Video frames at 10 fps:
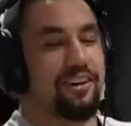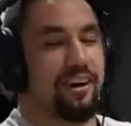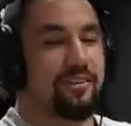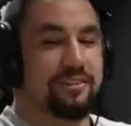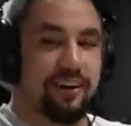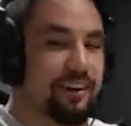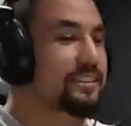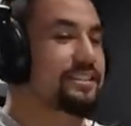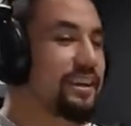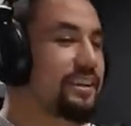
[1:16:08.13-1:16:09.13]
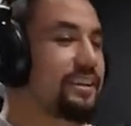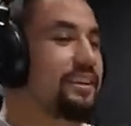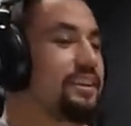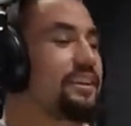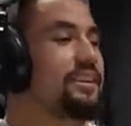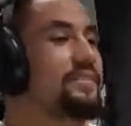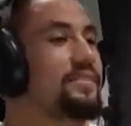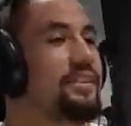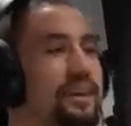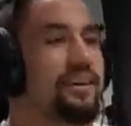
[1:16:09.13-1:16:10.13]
I'm, I'm gonna start a, am